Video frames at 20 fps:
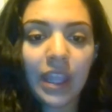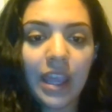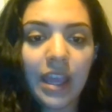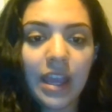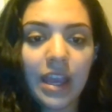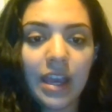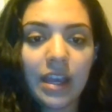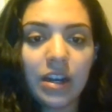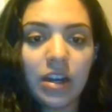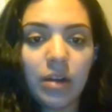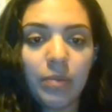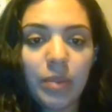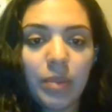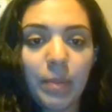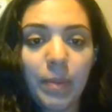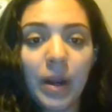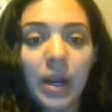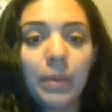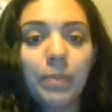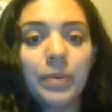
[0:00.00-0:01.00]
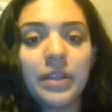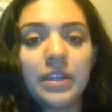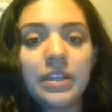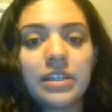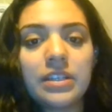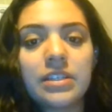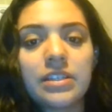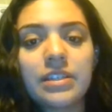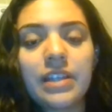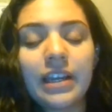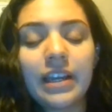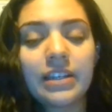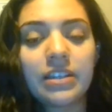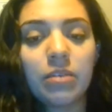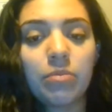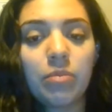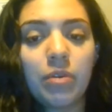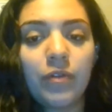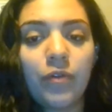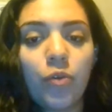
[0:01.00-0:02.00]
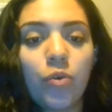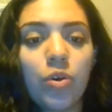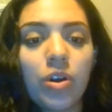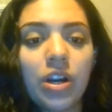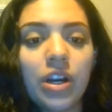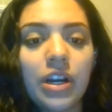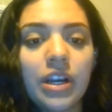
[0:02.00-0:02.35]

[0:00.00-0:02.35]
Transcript: And the purpose, like I said before,